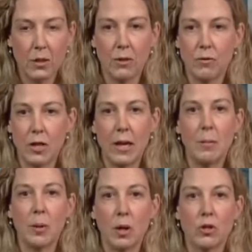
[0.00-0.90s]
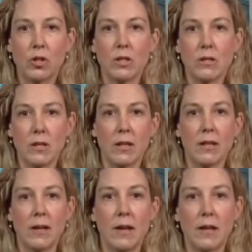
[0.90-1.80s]
You have giant barges
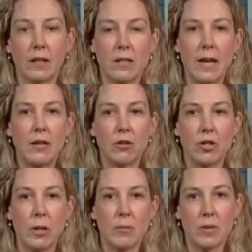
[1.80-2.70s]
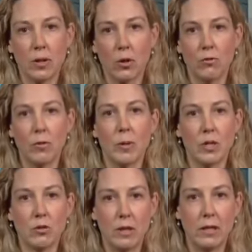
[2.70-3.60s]
and container ships that go from
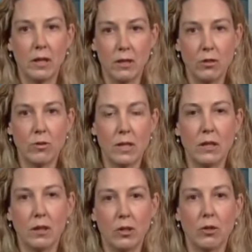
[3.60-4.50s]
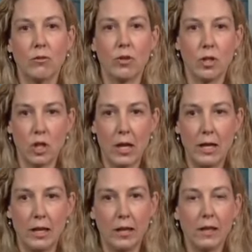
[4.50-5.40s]
Australia and New Zealand over to
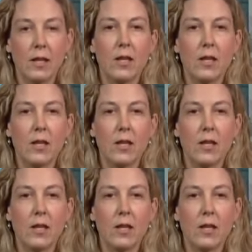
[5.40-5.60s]
China,